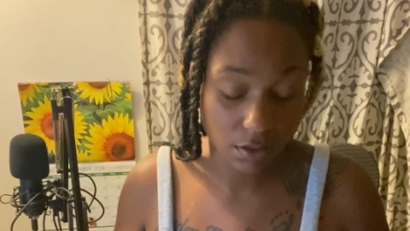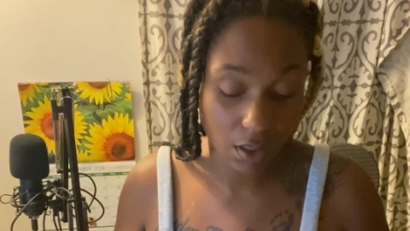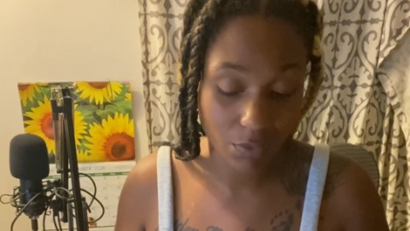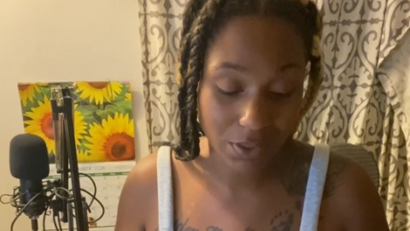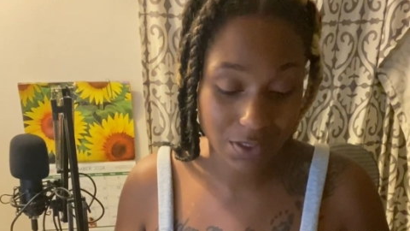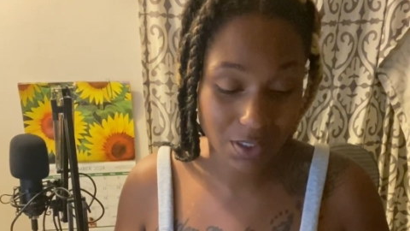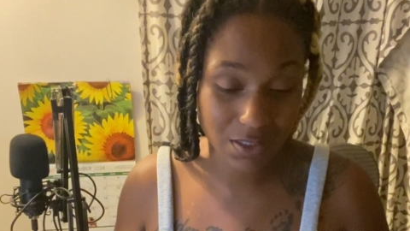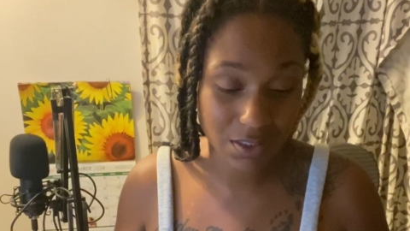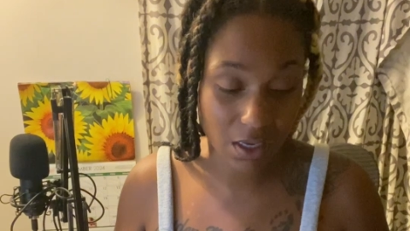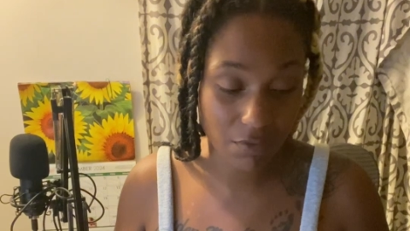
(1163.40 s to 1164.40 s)
I don't want to say
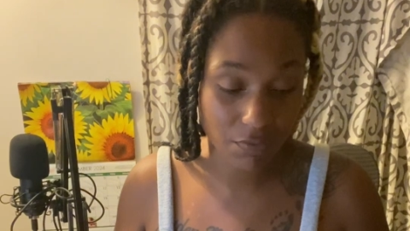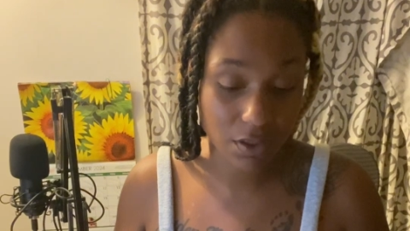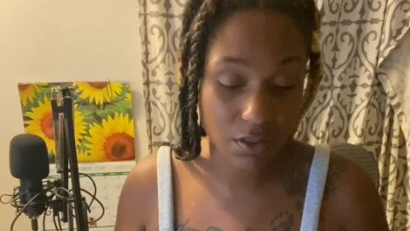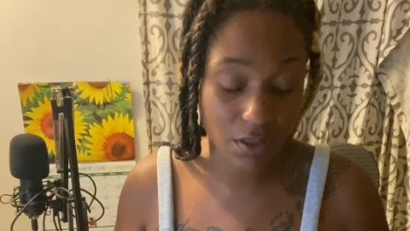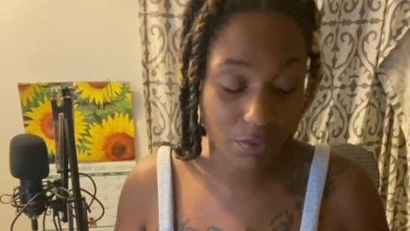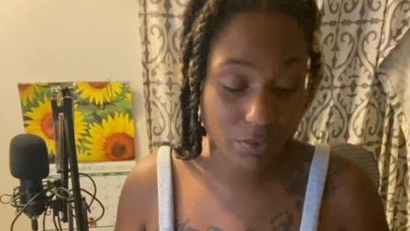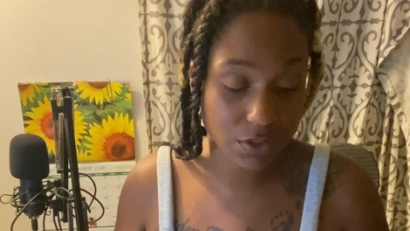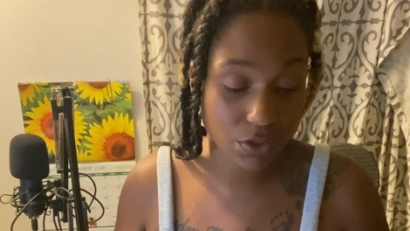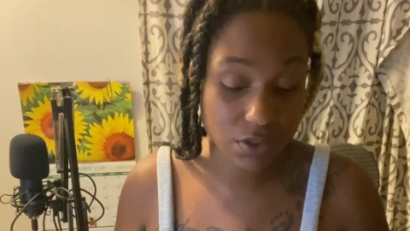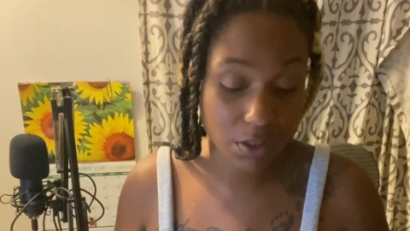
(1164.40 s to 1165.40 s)
slave. It was
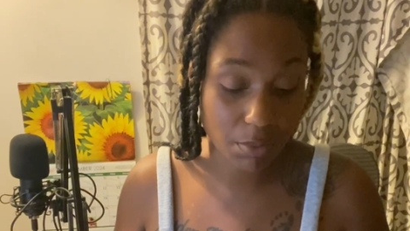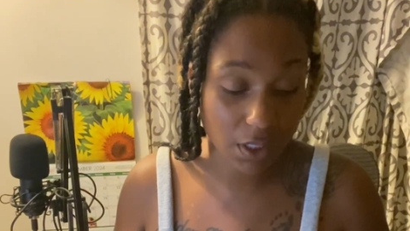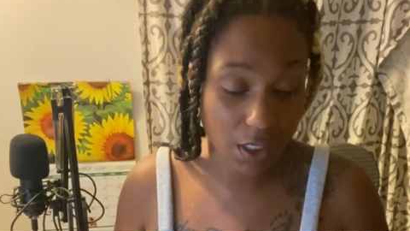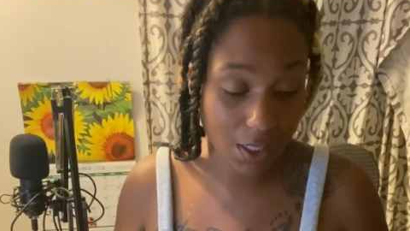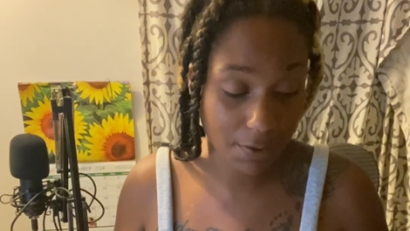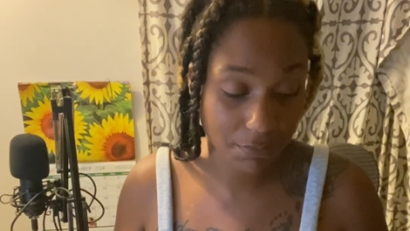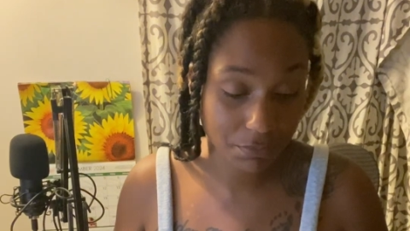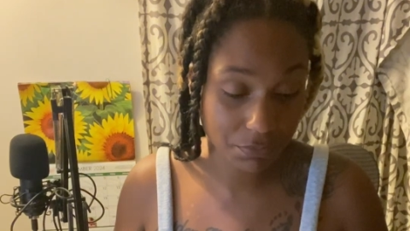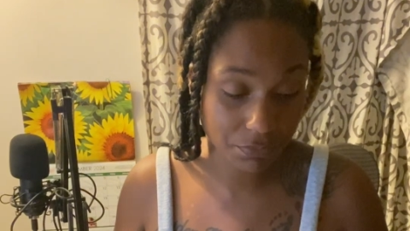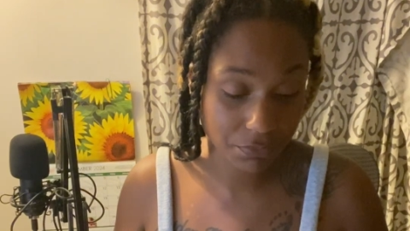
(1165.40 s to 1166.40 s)
their stability.
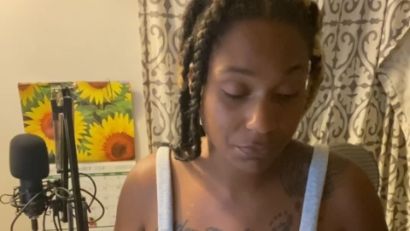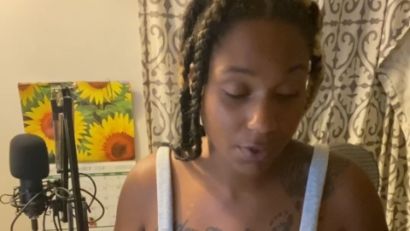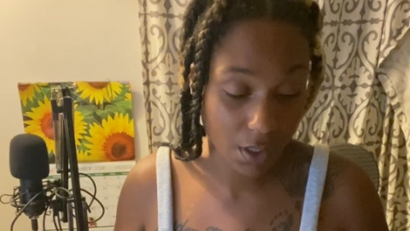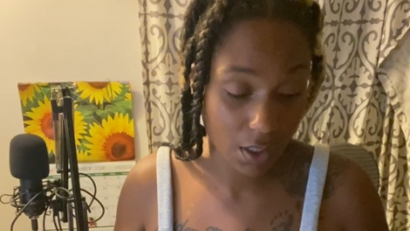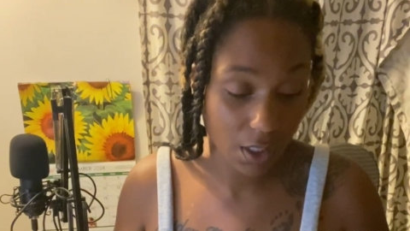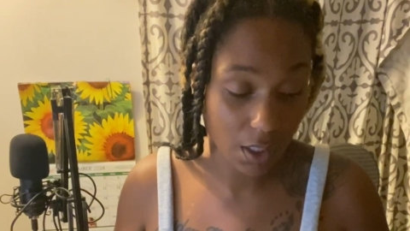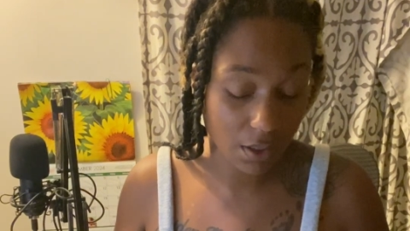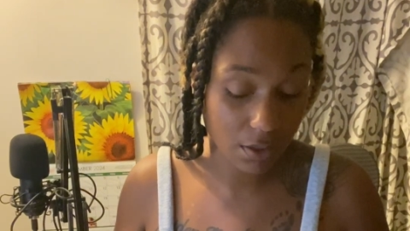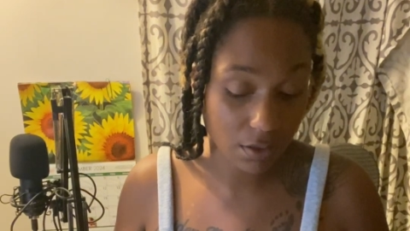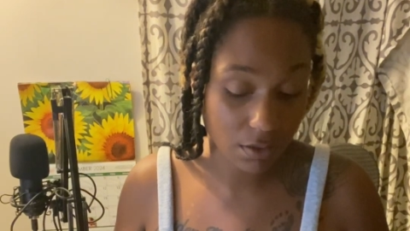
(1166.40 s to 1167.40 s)

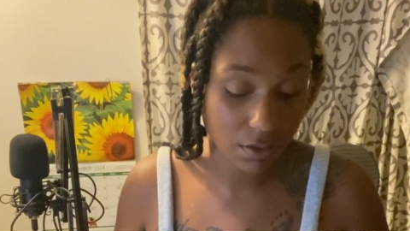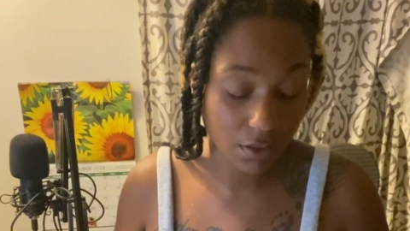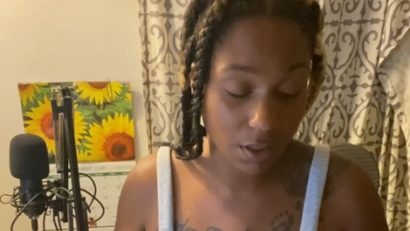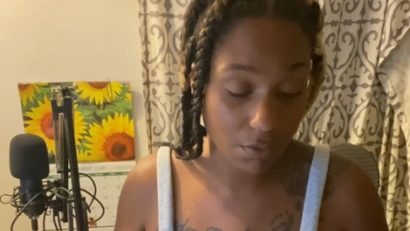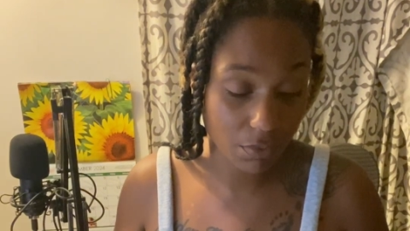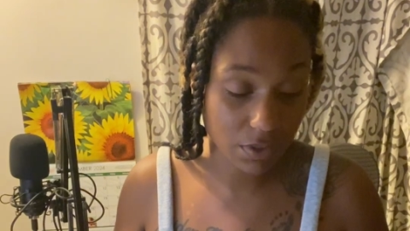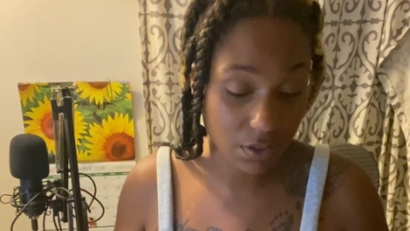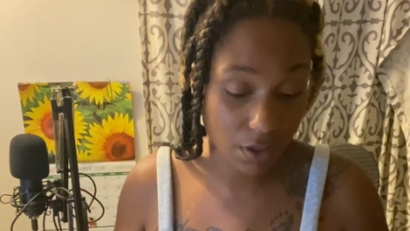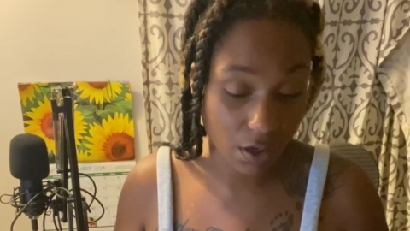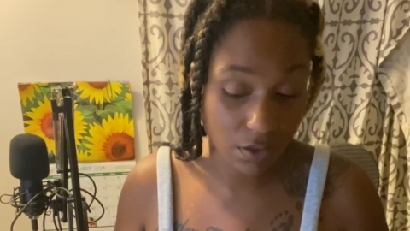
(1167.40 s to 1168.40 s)
He he was
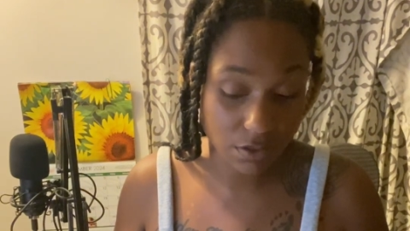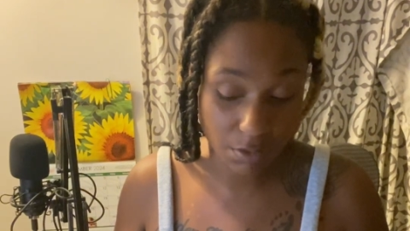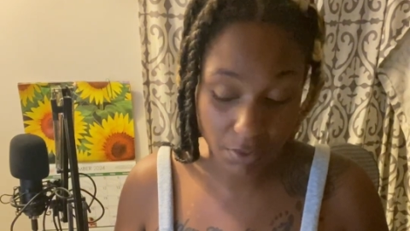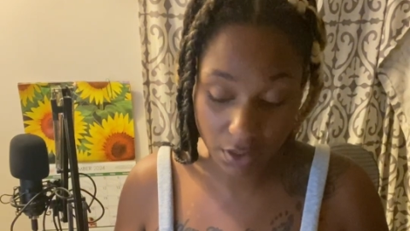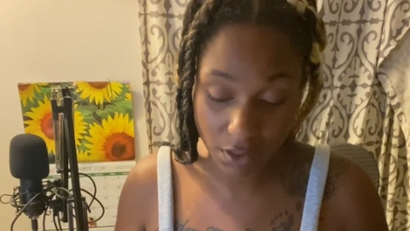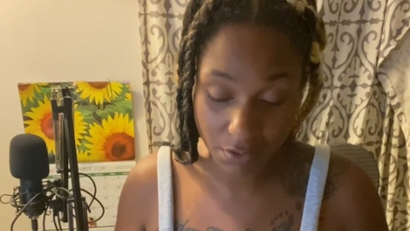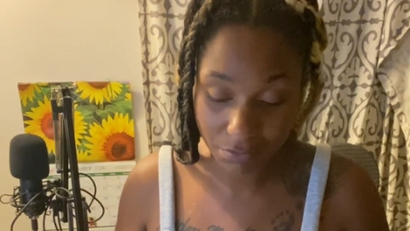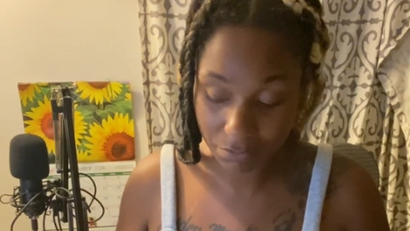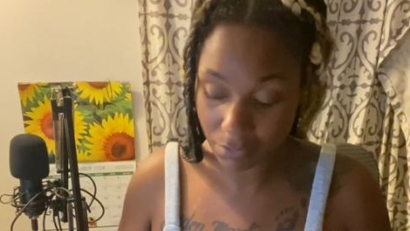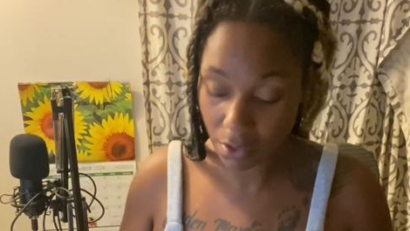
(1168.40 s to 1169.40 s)
her stability.
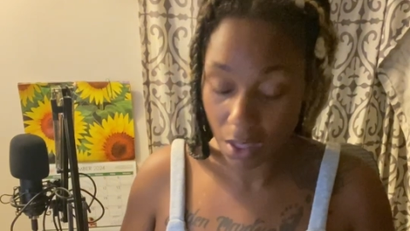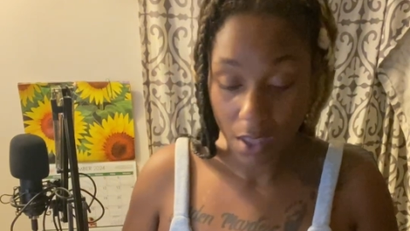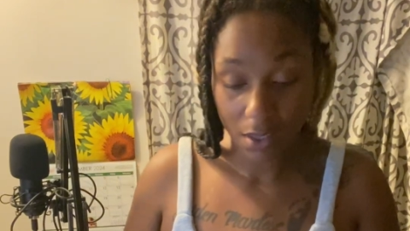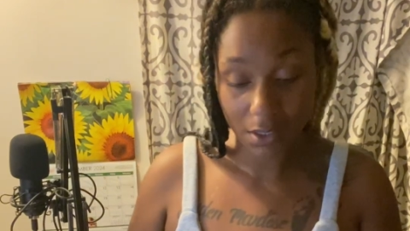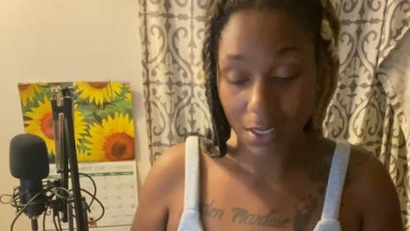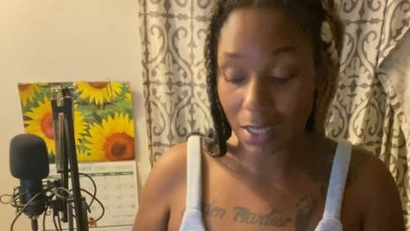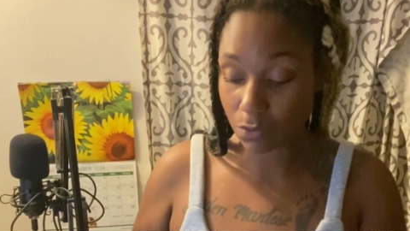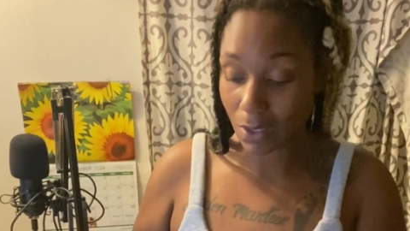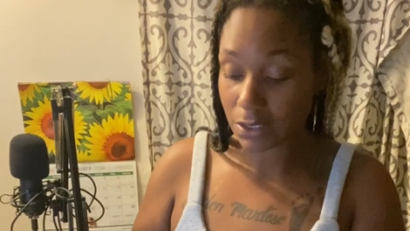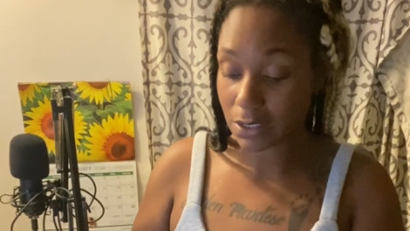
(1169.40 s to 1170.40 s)
And that's
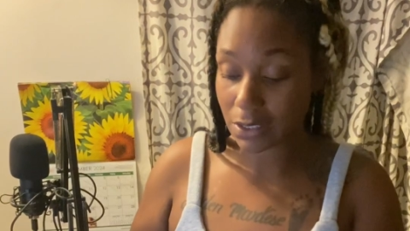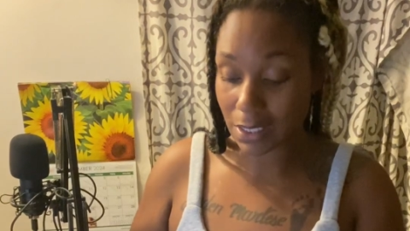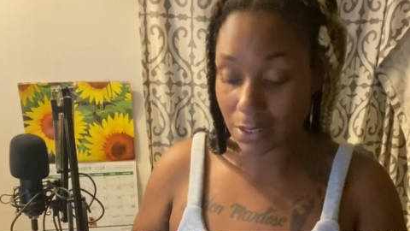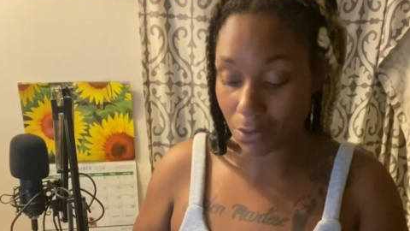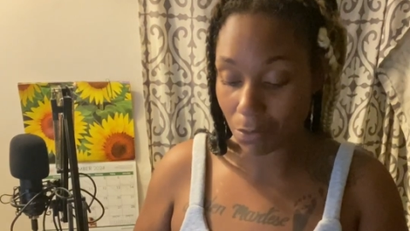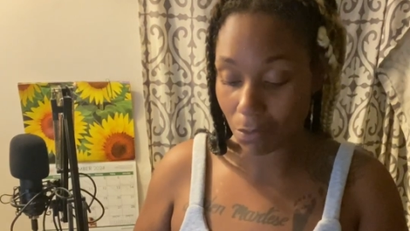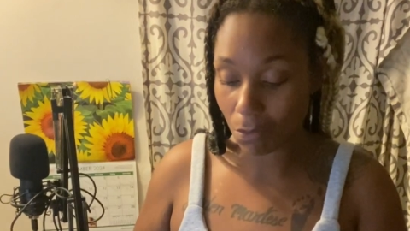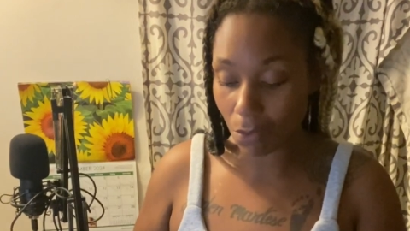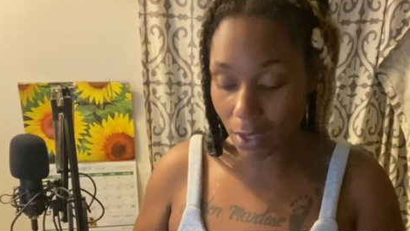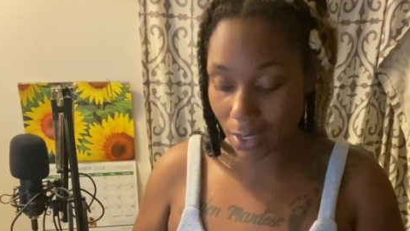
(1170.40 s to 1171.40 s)
why she doesn't
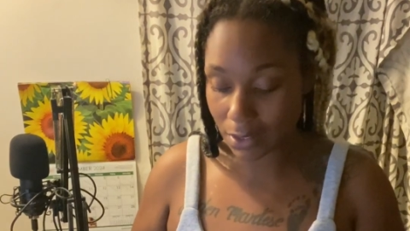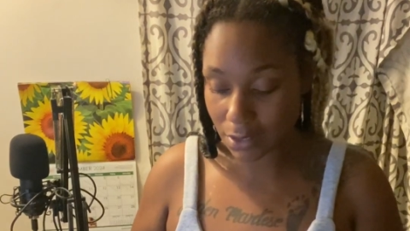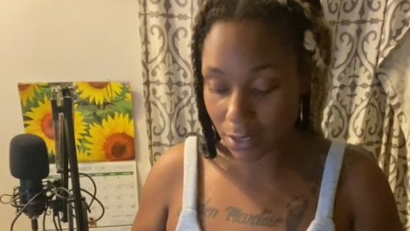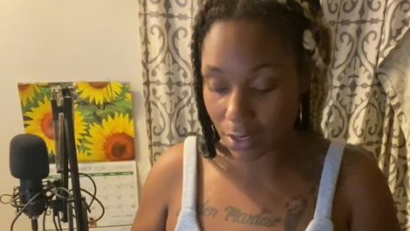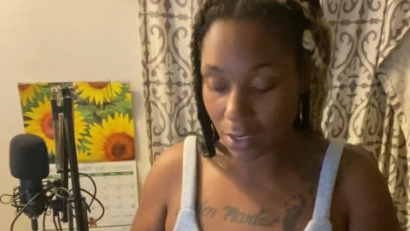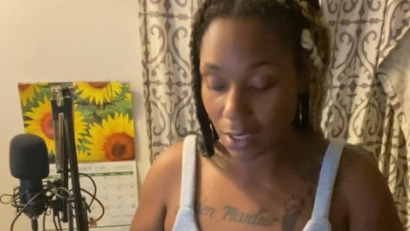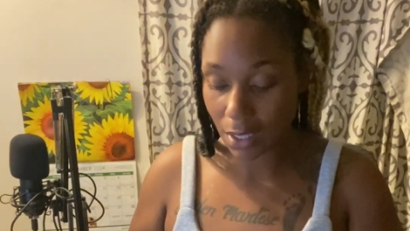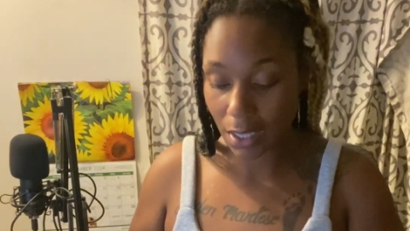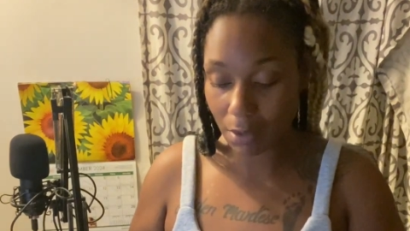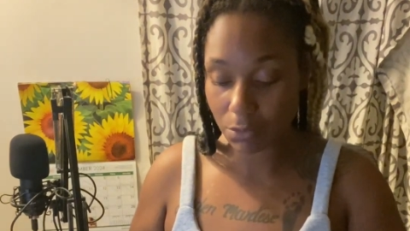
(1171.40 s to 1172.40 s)
want
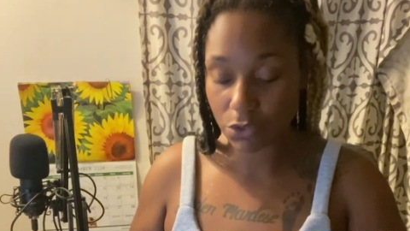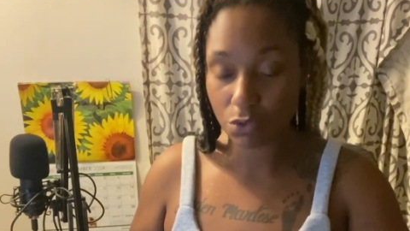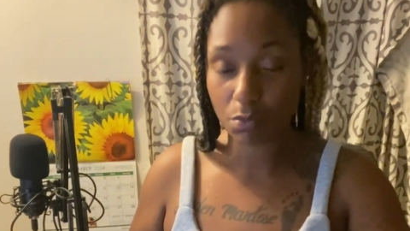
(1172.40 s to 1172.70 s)
him to